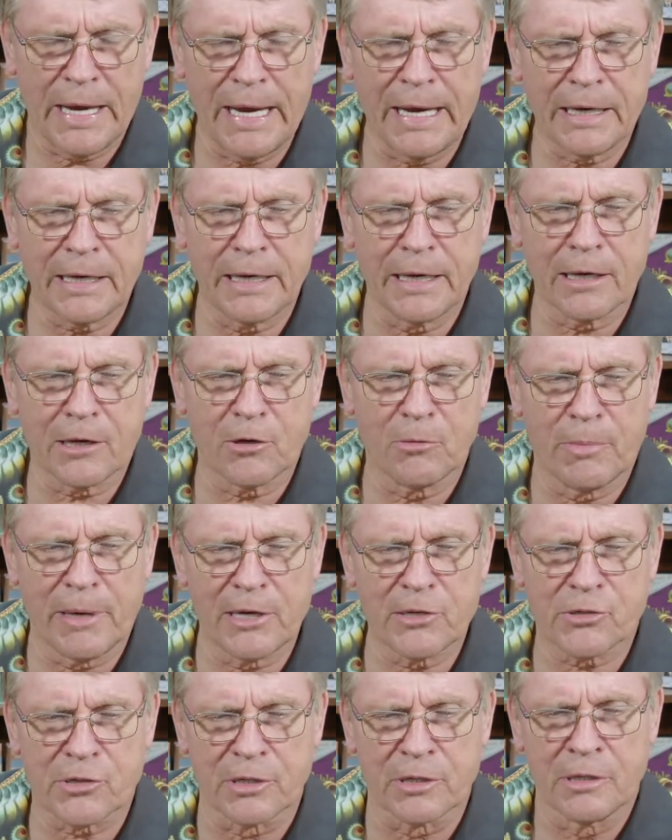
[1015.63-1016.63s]
Egg
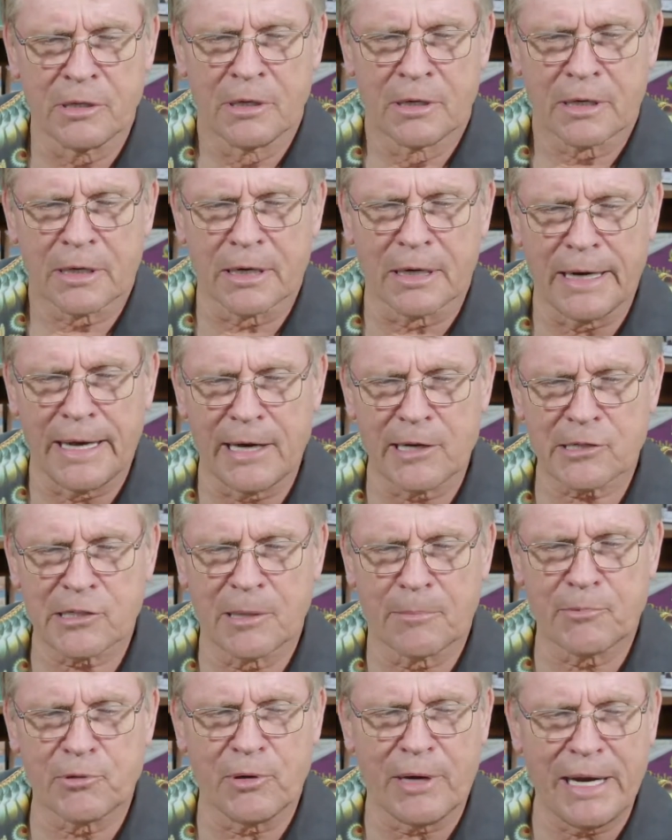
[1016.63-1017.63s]
incubation can last
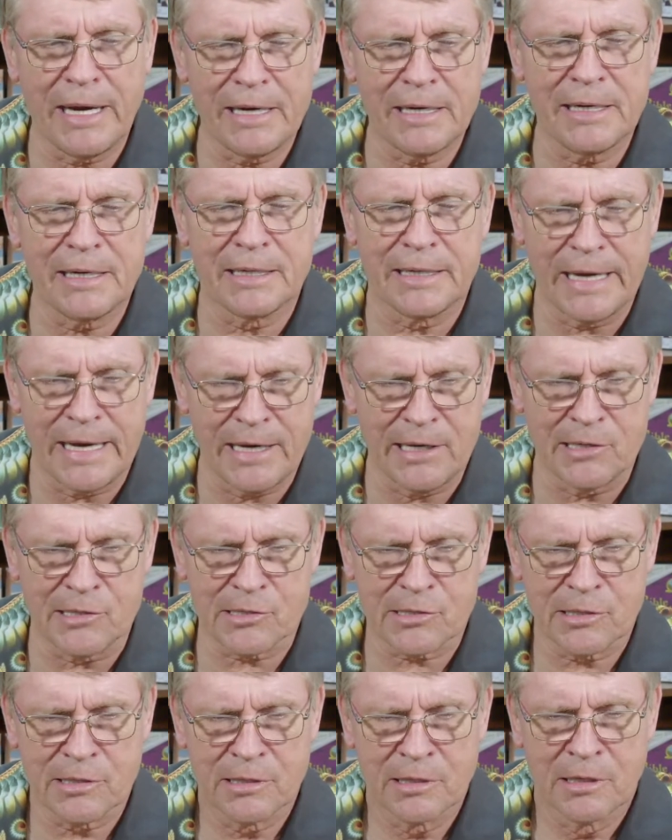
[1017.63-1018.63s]
up to 80
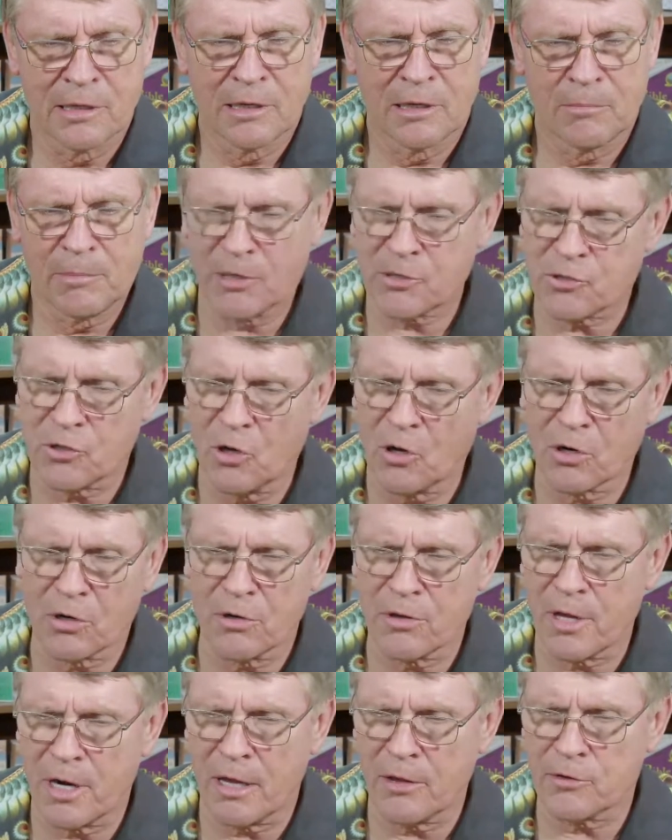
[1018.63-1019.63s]
days, much
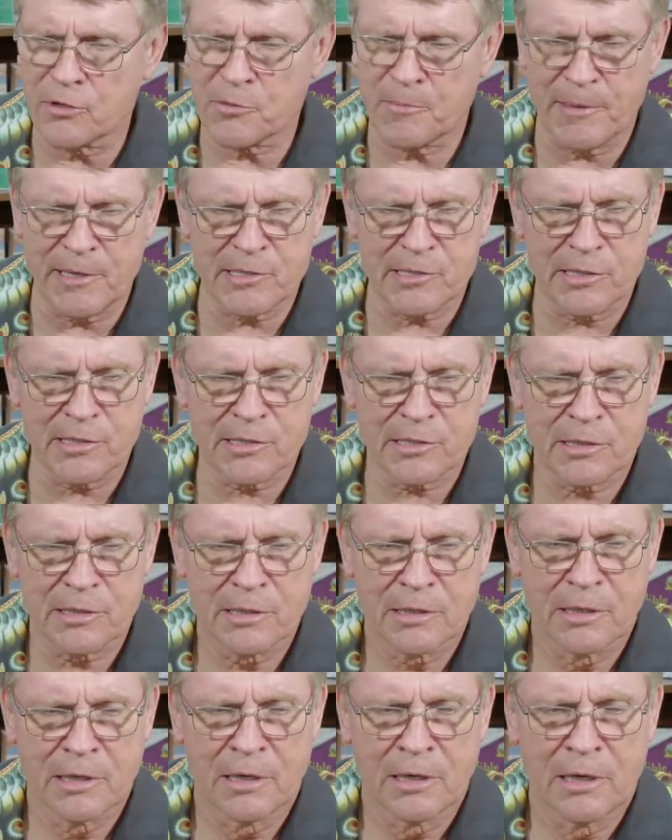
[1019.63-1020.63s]
longer than other species.
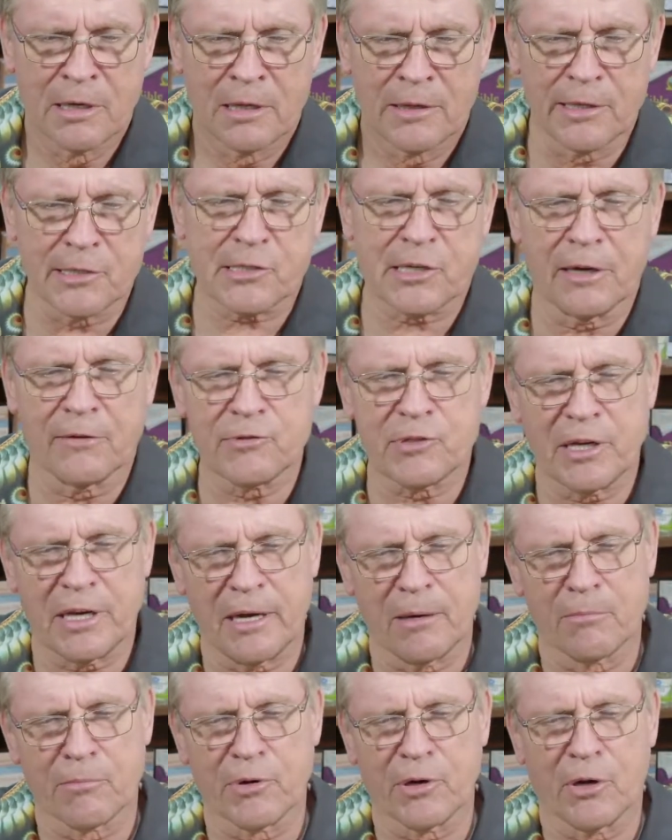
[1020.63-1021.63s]
This gives the
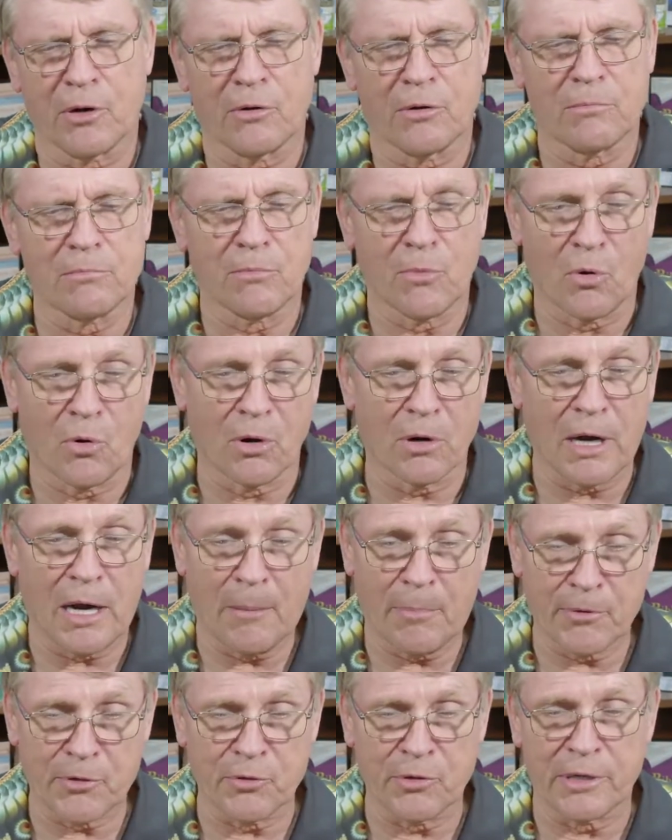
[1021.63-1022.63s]
embryo more
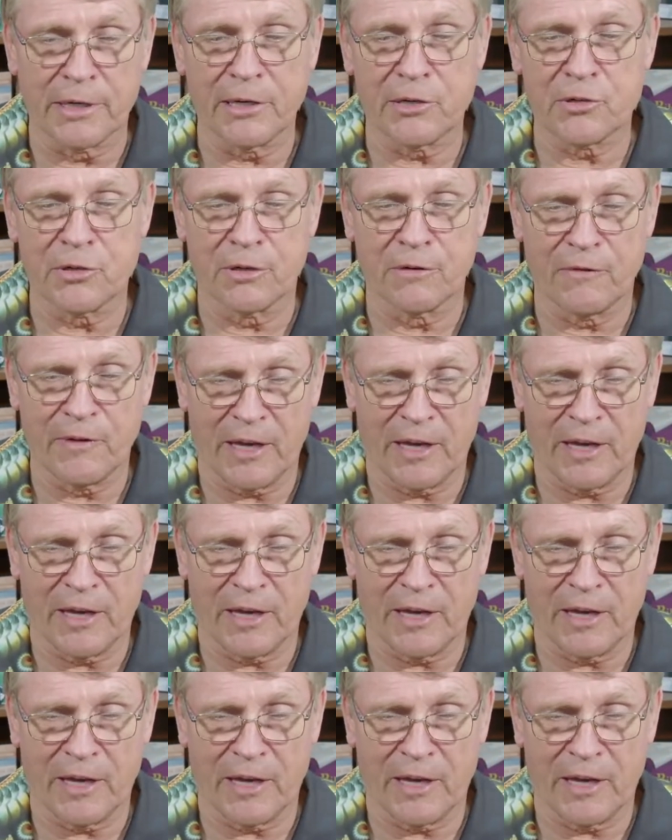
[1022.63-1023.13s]
opportunity to